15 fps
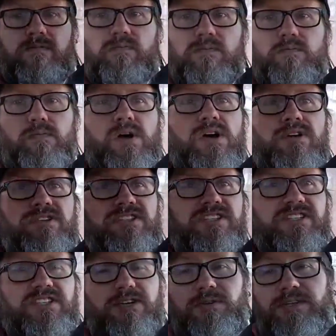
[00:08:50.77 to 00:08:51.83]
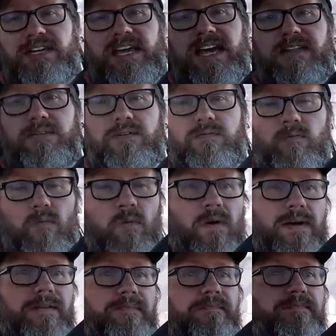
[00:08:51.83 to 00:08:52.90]
merge the two together in
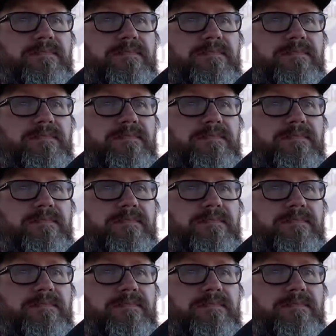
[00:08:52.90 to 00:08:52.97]
one.